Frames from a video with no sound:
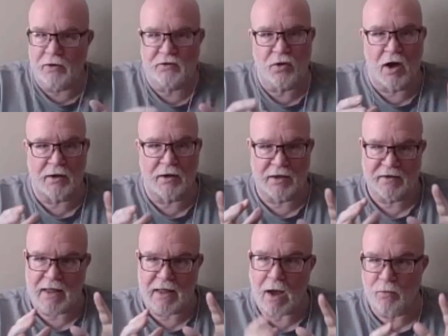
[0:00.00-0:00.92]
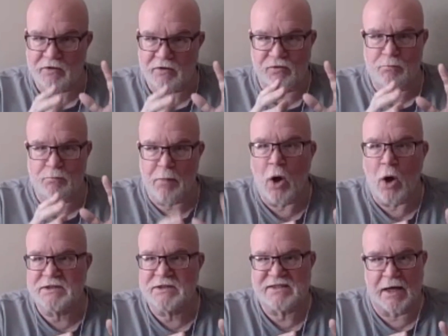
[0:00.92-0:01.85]
taught like that was for
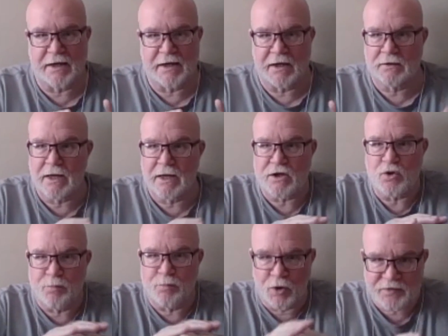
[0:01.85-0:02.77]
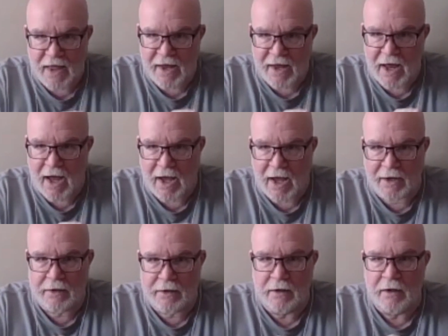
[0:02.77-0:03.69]
bone setting. Like you put that
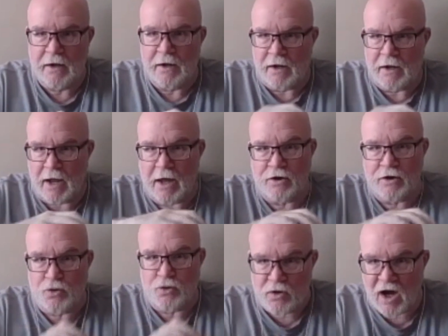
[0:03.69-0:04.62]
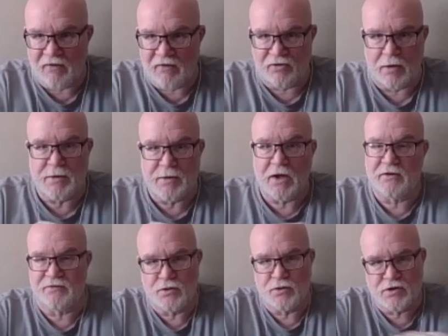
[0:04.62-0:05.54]
on and you cover it, because
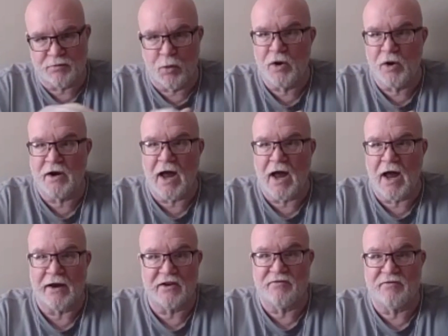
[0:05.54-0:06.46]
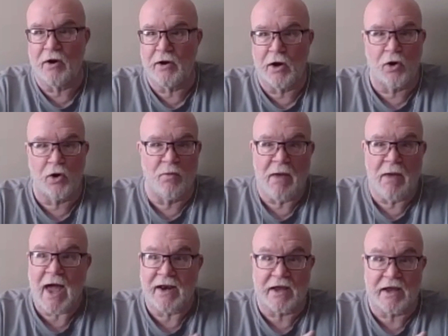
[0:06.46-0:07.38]
if you just put it on, it's very
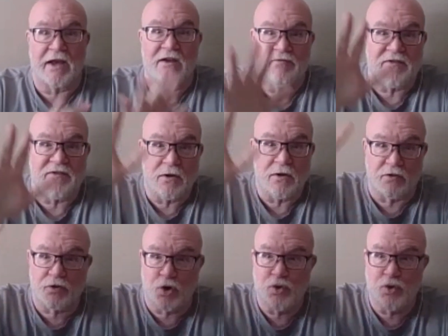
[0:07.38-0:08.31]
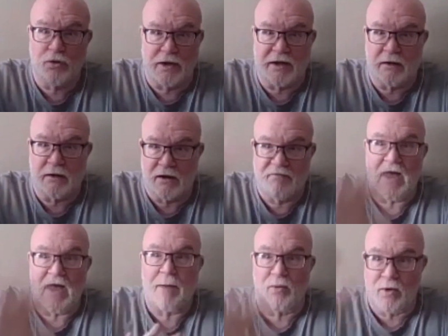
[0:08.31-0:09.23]
aromatic and it feels cooling,
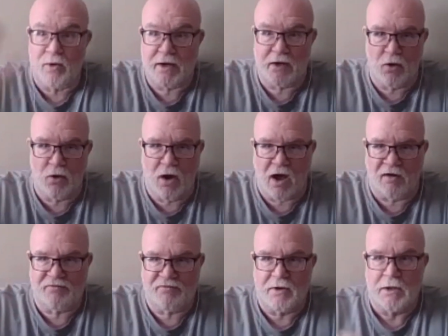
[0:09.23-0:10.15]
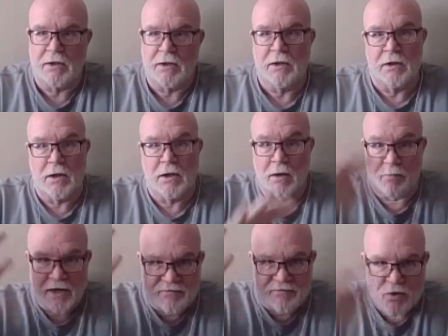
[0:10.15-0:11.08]
evaporating off.
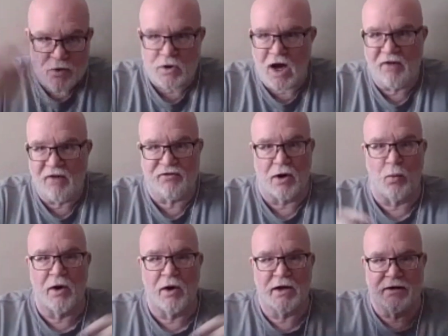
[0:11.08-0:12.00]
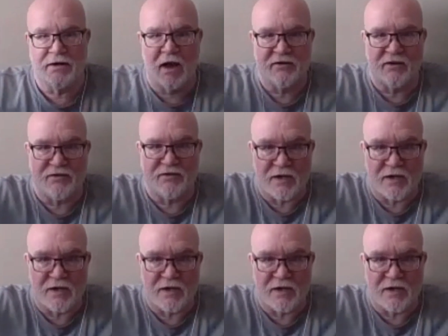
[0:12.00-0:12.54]
But if you cover it, what it does is